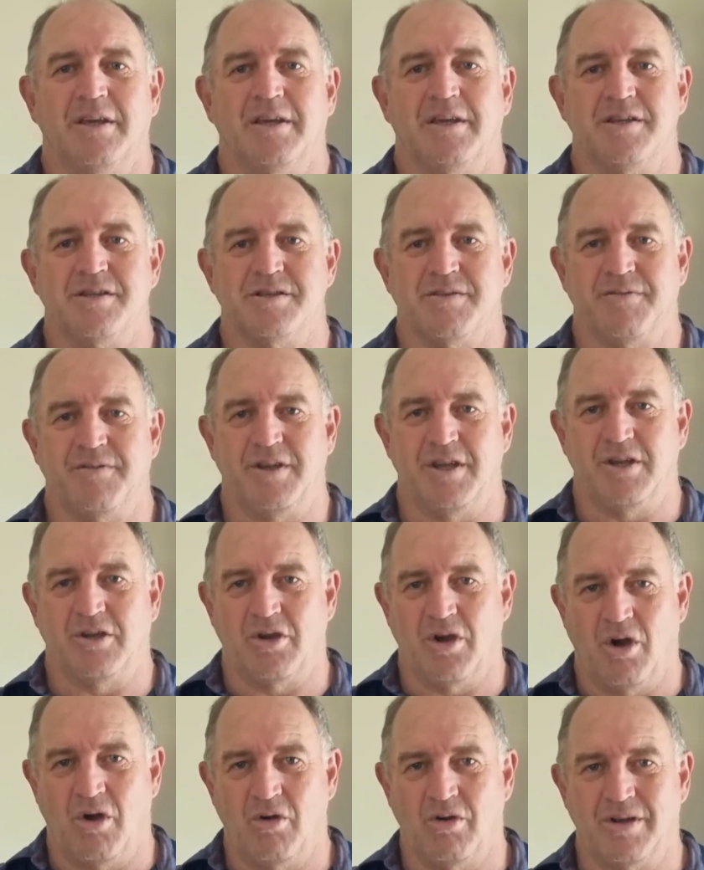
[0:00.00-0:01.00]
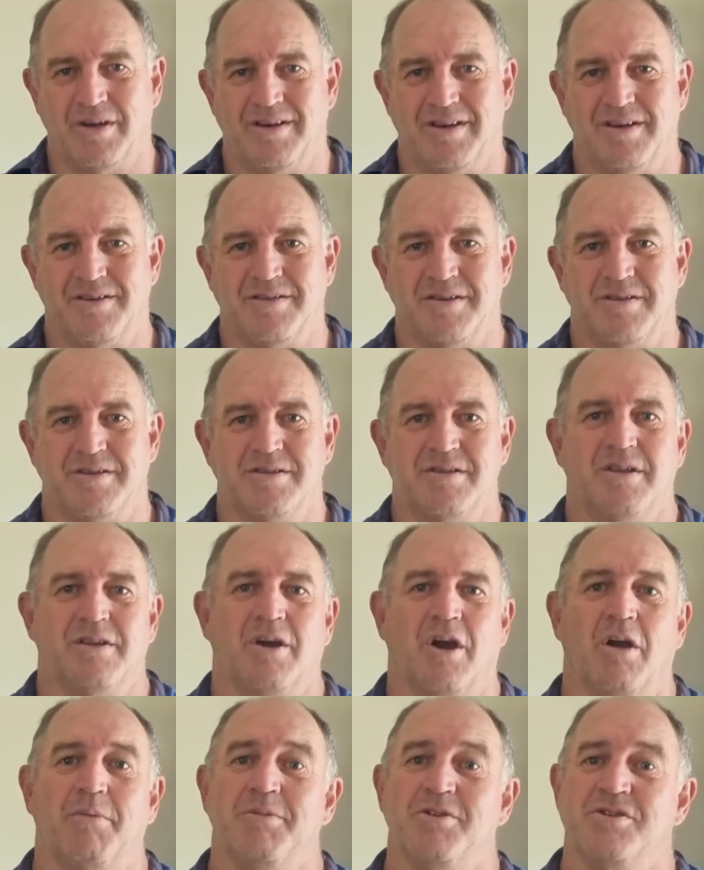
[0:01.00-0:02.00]
In severe cold conditions,
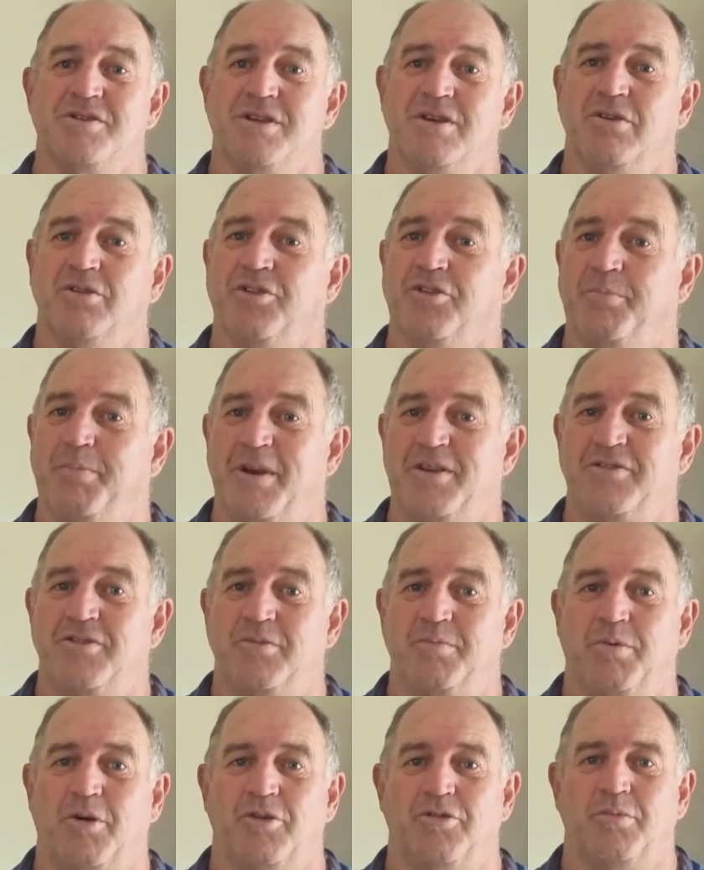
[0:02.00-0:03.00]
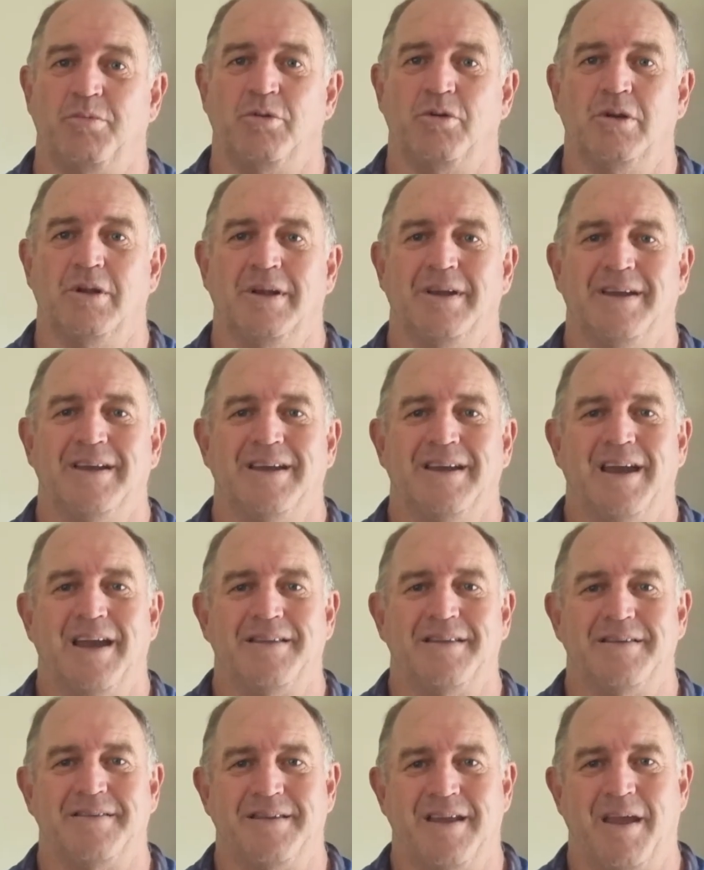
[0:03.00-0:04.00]
the home is sealed as best as possible
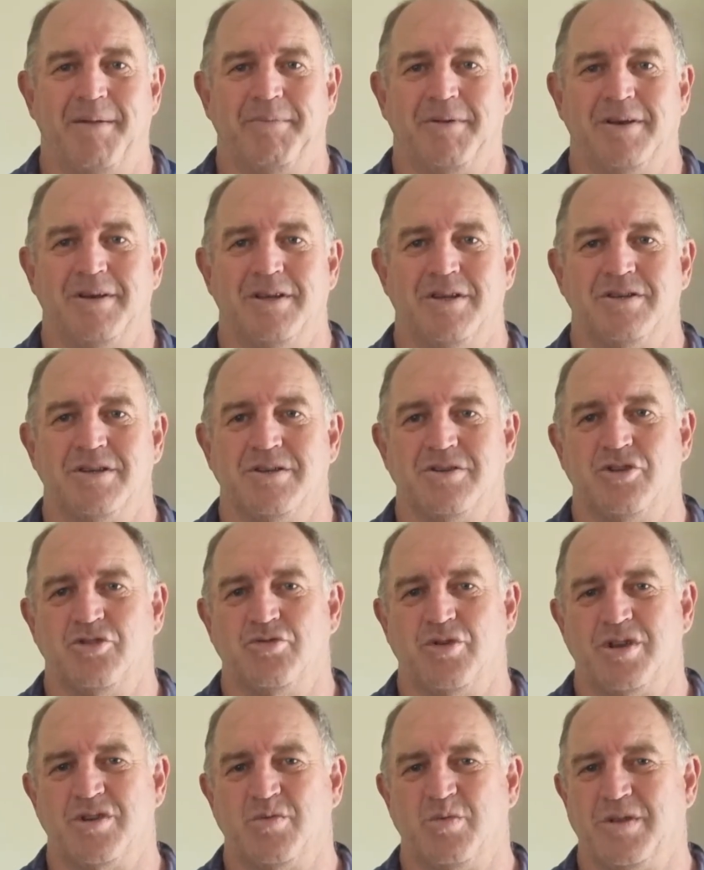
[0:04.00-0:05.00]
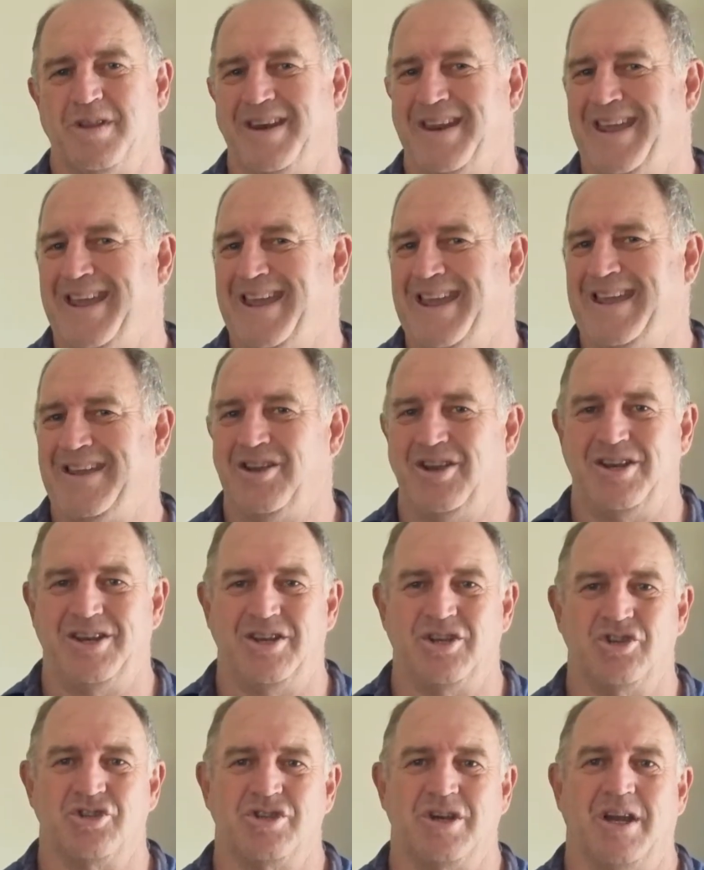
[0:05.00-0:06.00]
and the damp conditions addressed with an air heat
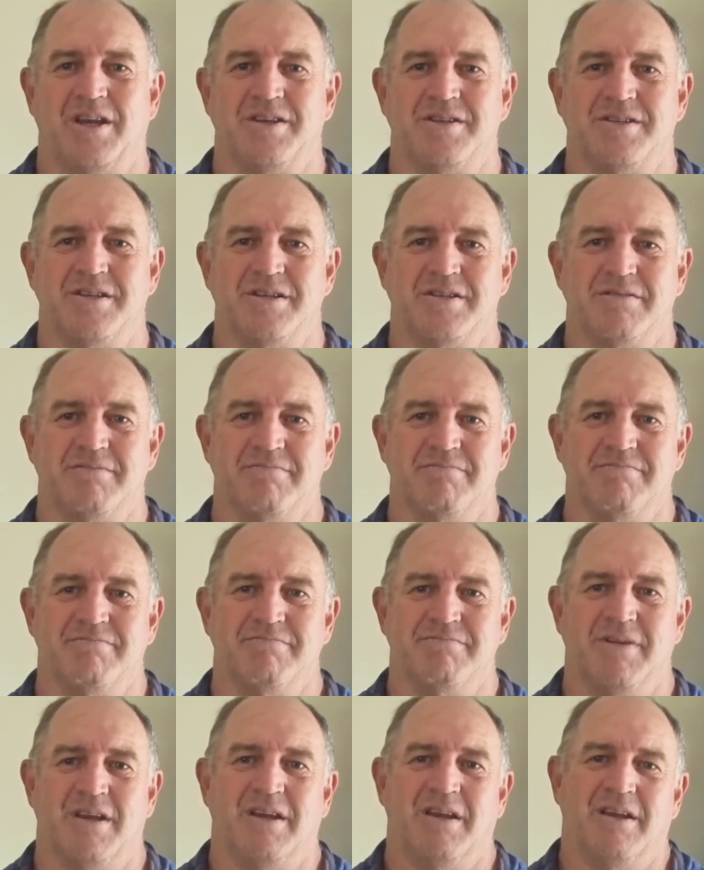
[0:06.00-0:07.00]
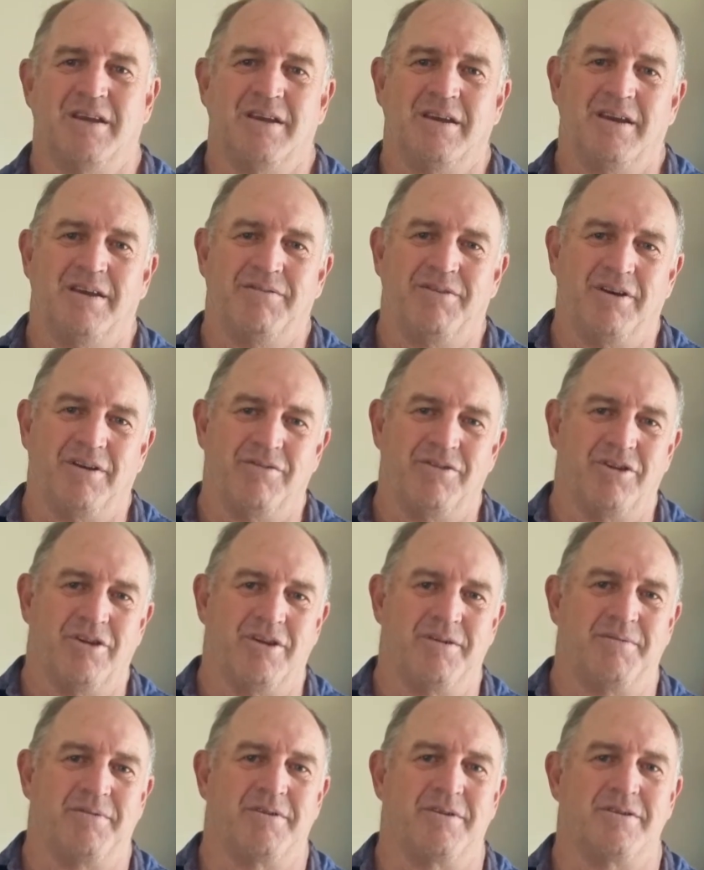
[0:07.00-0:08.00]
exchange system. If you live
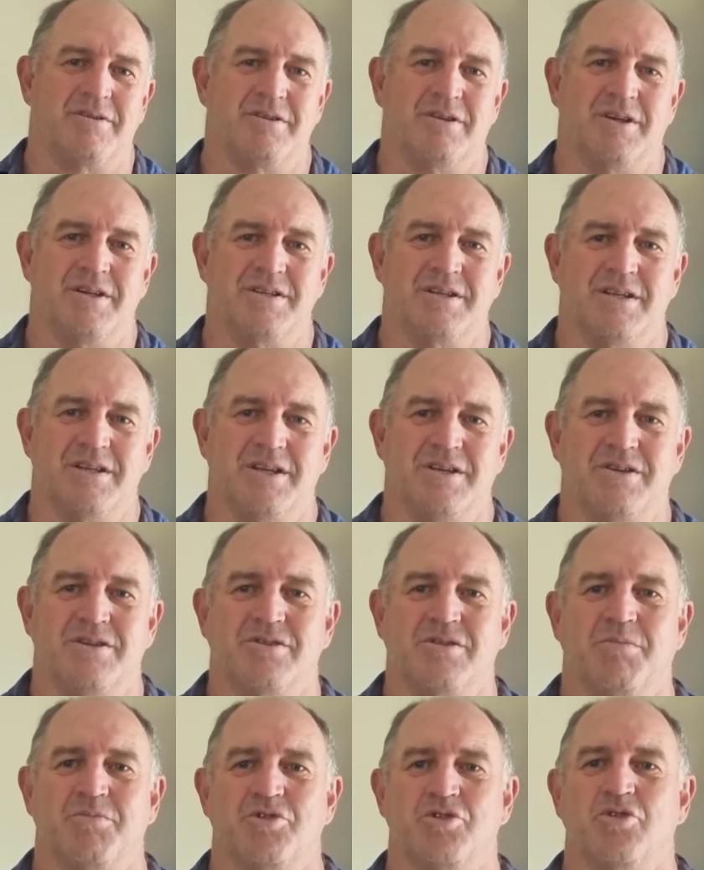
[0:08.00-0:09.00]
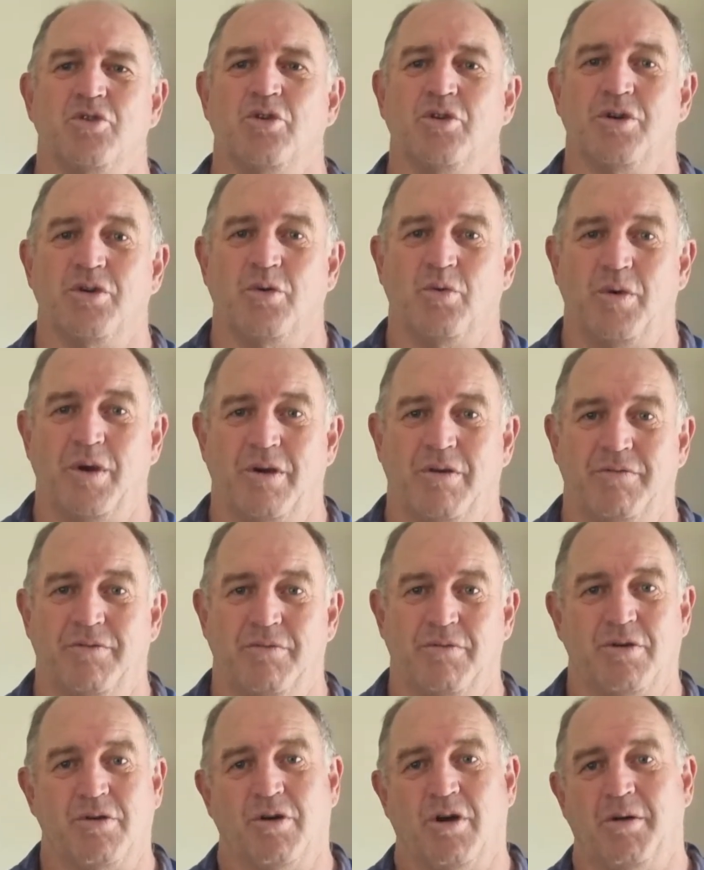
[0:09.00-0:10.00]
in these conditions, I'm sure you're aware of the
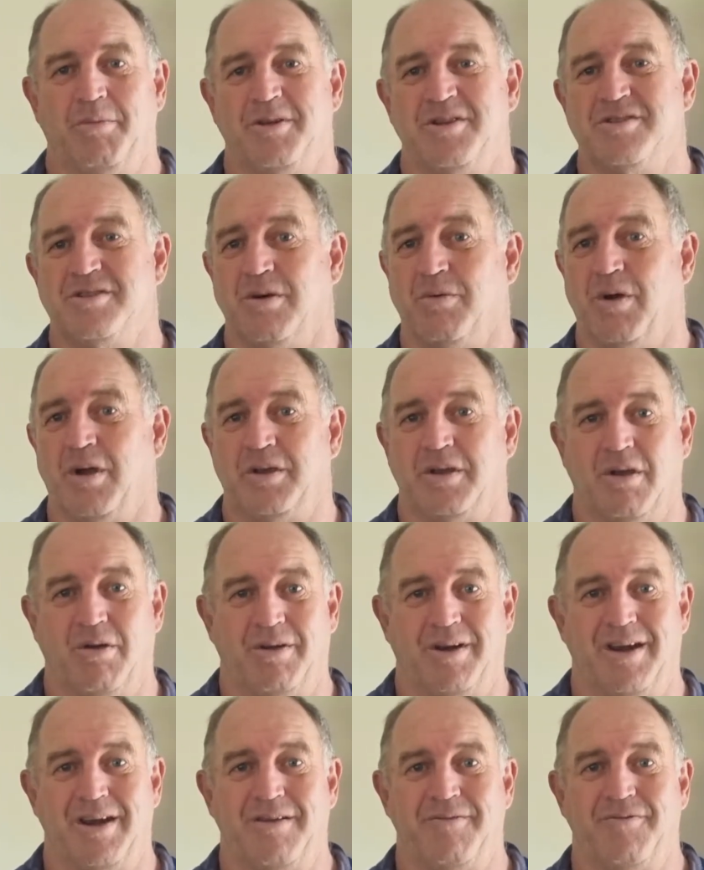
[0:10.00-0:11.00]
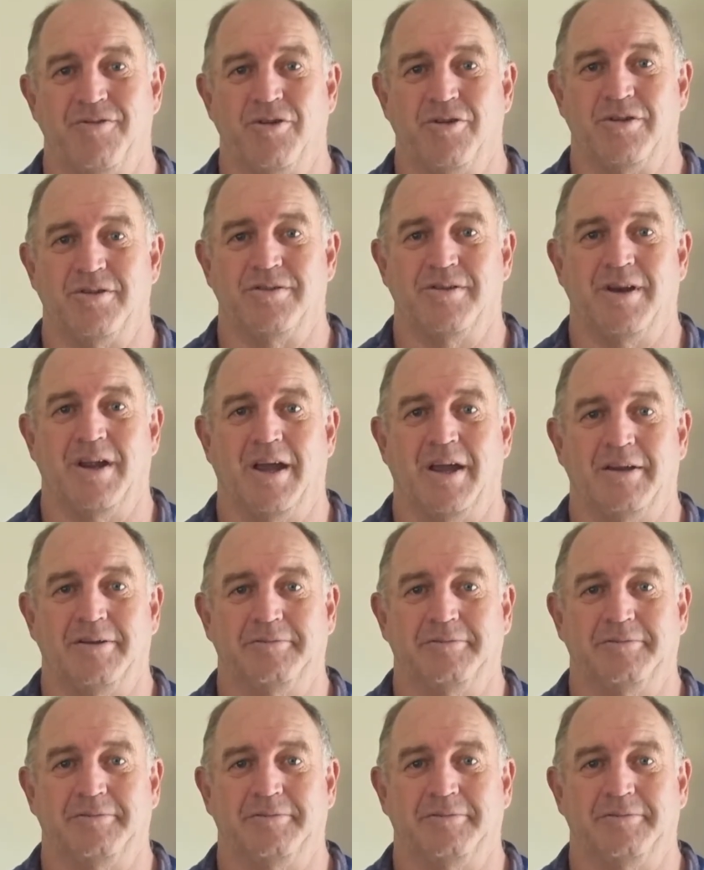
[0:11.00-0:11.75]
requirements, so I won't go any further today.